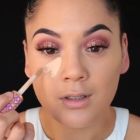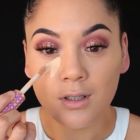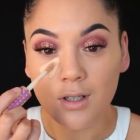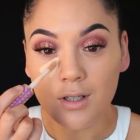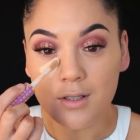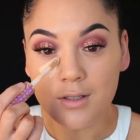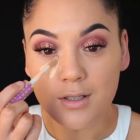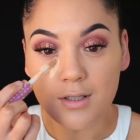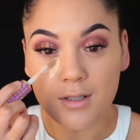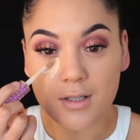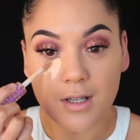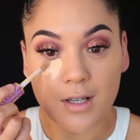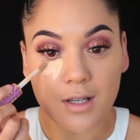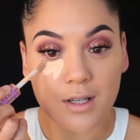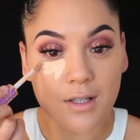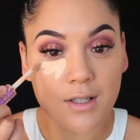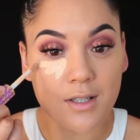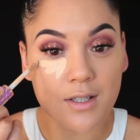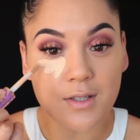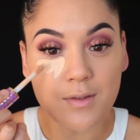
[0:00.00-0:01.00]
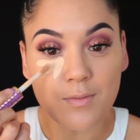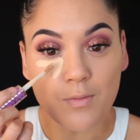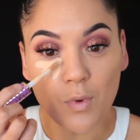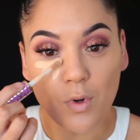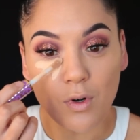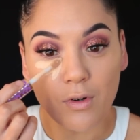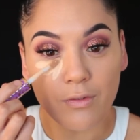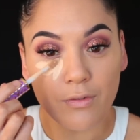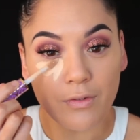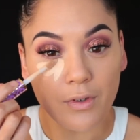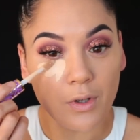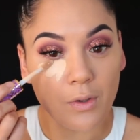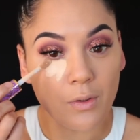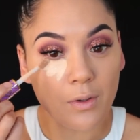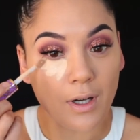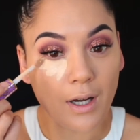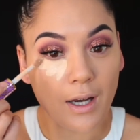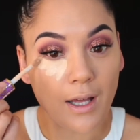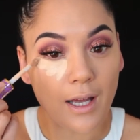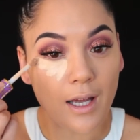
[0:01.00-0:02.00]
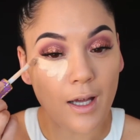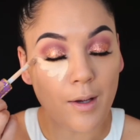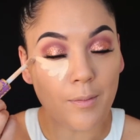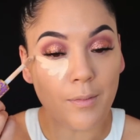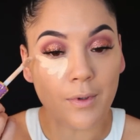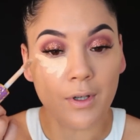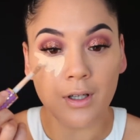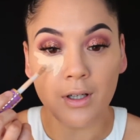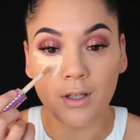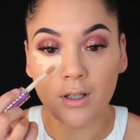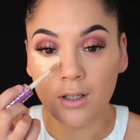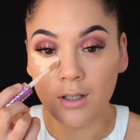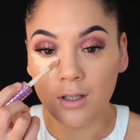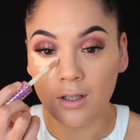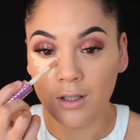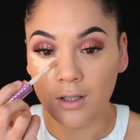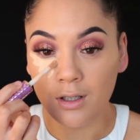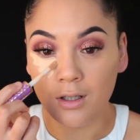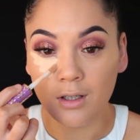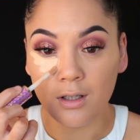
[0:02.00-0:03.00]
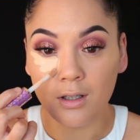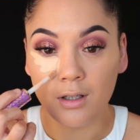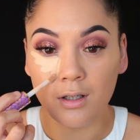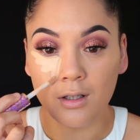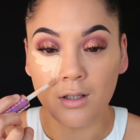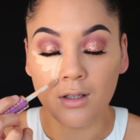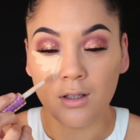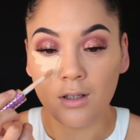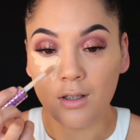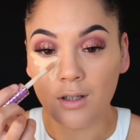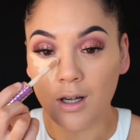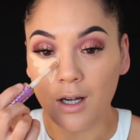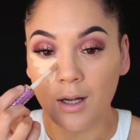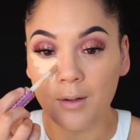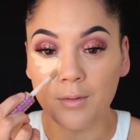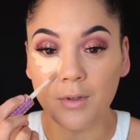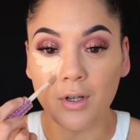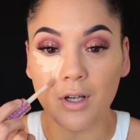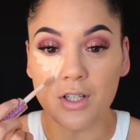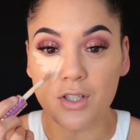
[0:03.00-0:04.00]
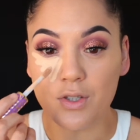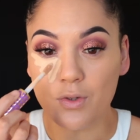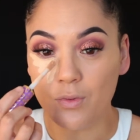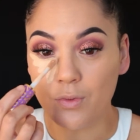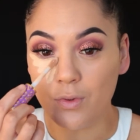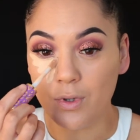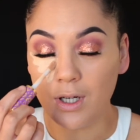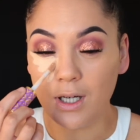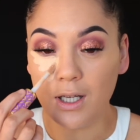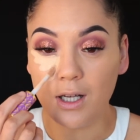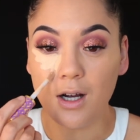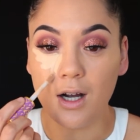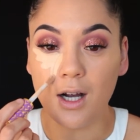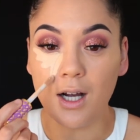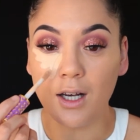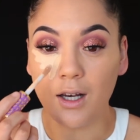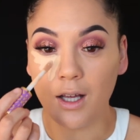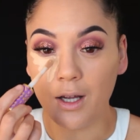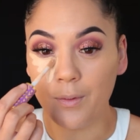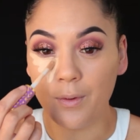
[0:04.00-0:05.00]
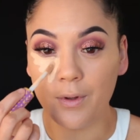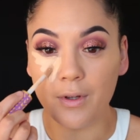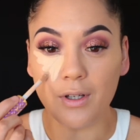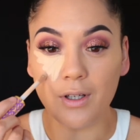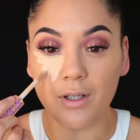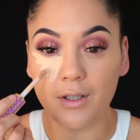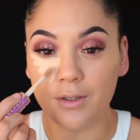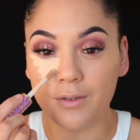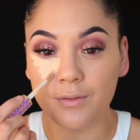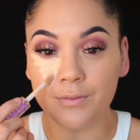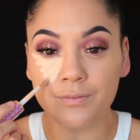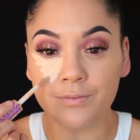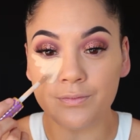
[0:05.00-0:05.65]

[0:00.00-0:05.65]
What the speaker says: Because this is more full glam, I'm going to really highlight with it.